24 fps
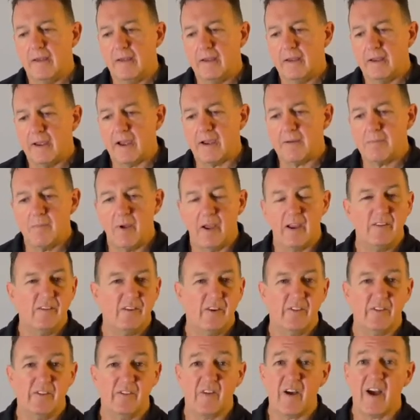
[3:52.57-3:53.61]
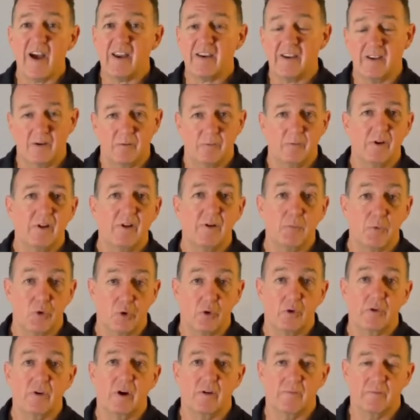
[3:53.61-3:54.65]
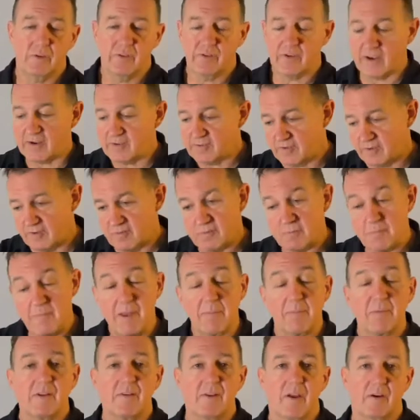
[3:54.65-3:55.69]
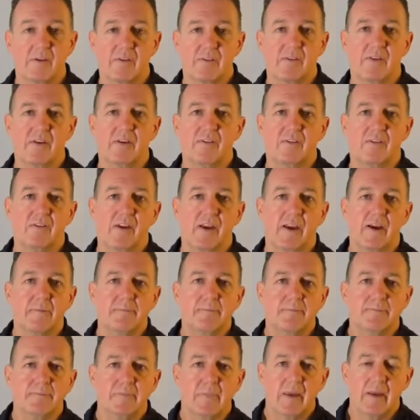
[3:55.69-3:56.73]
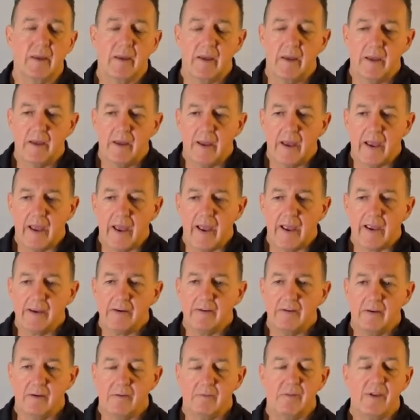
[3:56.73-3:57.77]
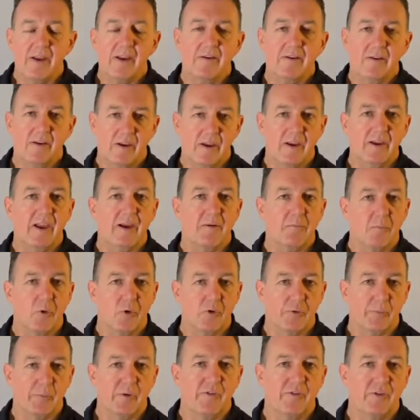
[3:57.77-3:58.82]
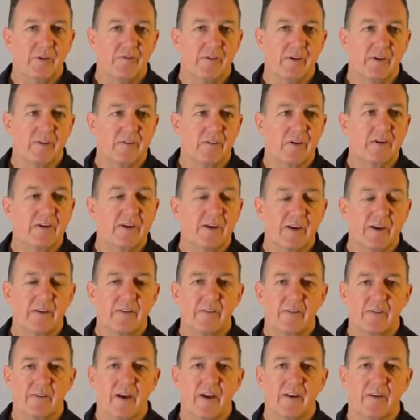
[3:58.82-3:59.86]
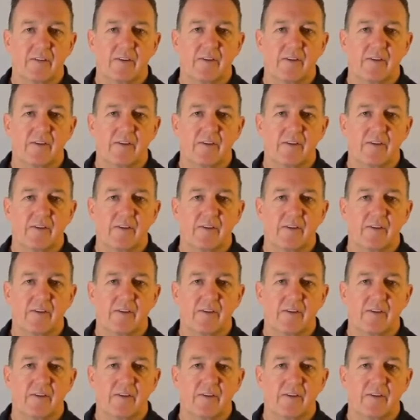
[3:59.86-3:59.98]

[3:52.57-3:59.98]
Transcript: And just starting a really broad conversation of mapping those things down. And then you can get more specific. So you can start to